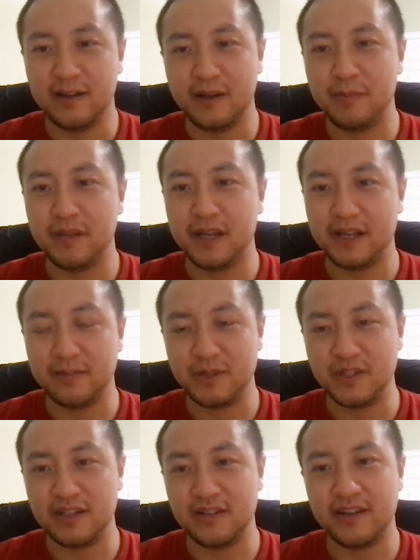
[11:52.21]
applied
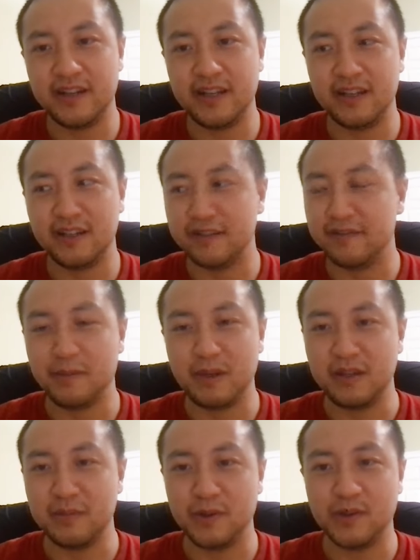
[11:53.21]
machine learning,
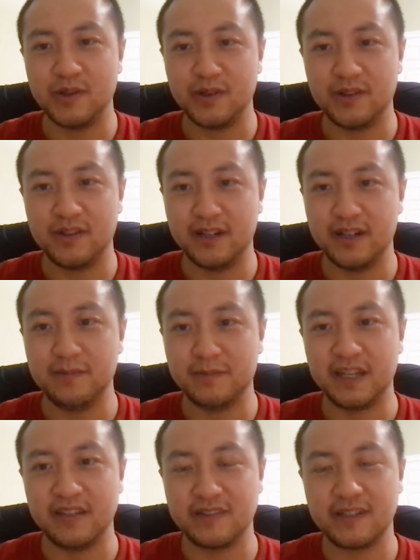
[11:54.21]
developing the model
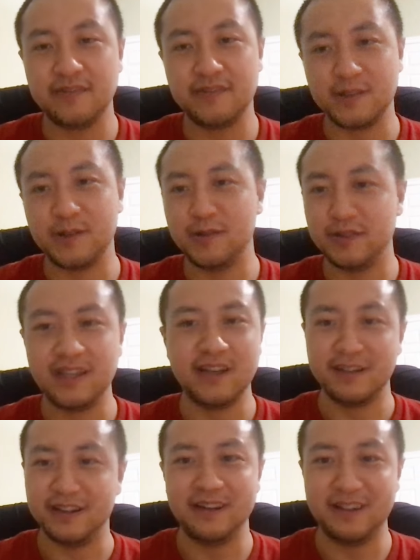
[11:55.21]
kind of stuff. So
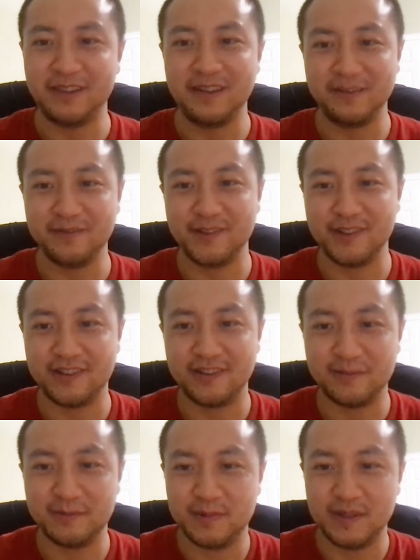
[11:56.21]
yeah, I think for
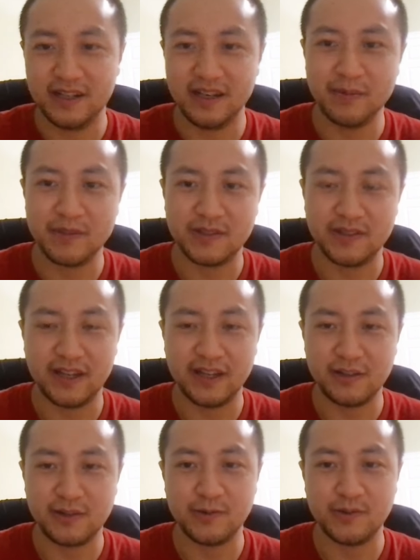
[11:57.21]
Amazon
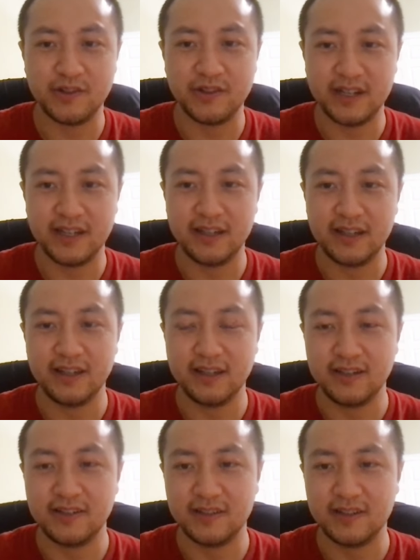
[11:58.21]
and Google, I
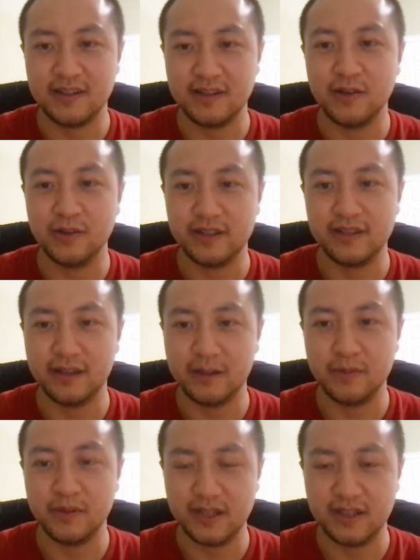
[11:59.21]
did only the
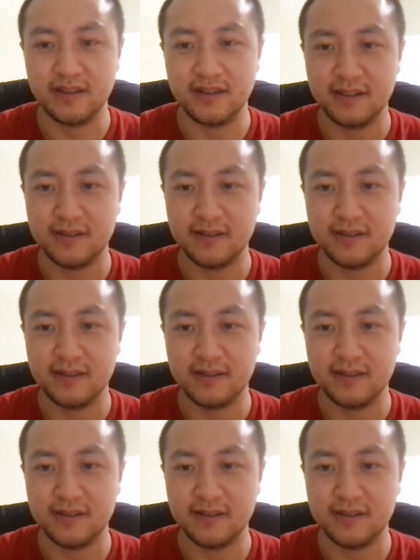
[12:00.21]
MLE